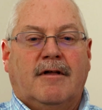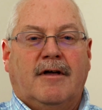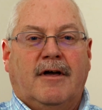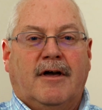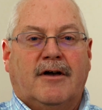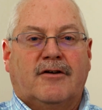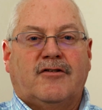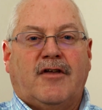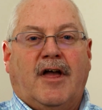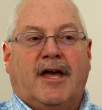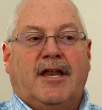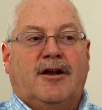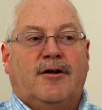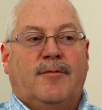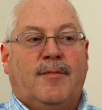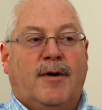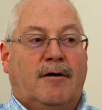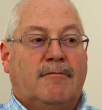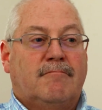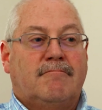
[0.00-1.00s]
excited
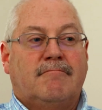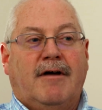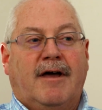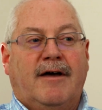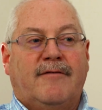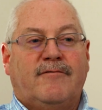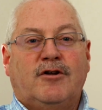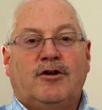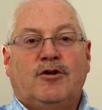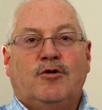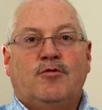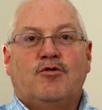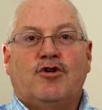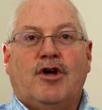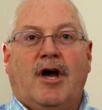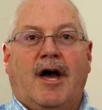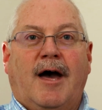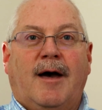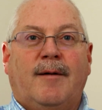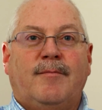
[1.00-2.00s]
about having a new
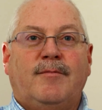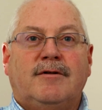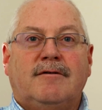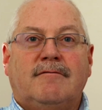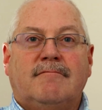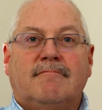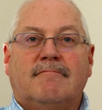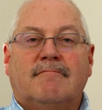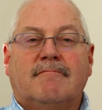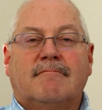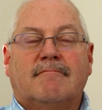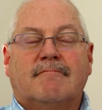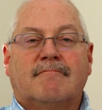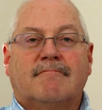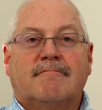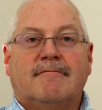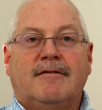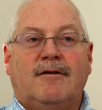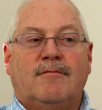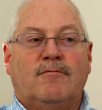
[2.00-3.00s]
job
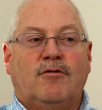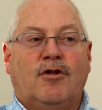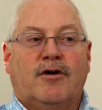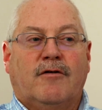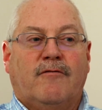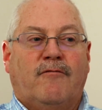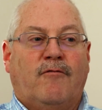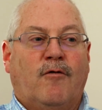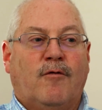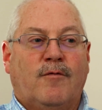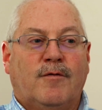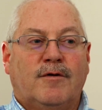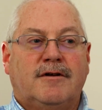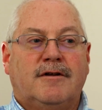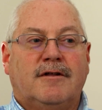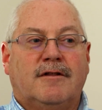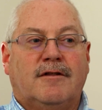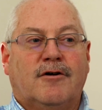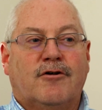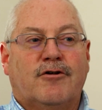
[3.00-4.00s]
and looking forward
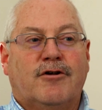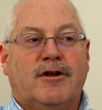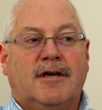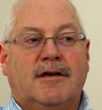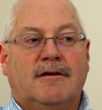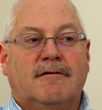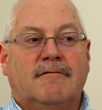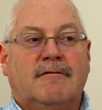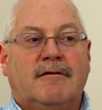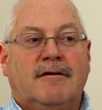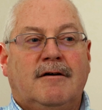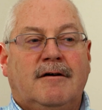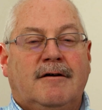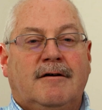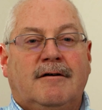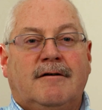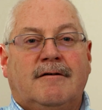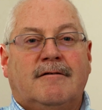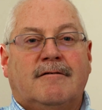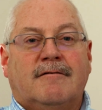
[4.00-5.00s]
to learning,
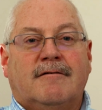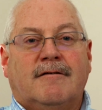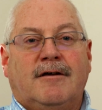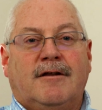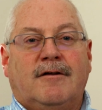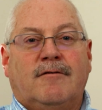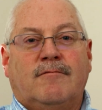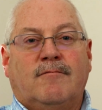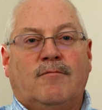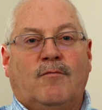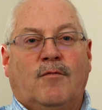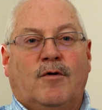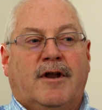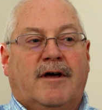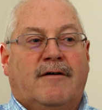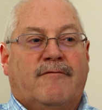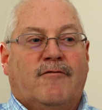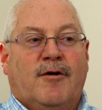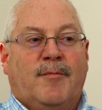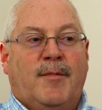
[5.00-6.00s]
you know,
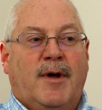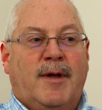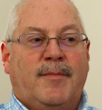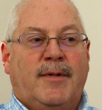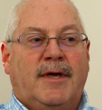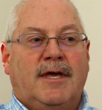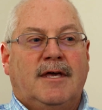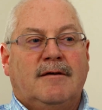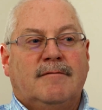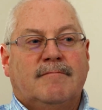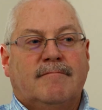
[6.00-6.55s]
whatever it might be.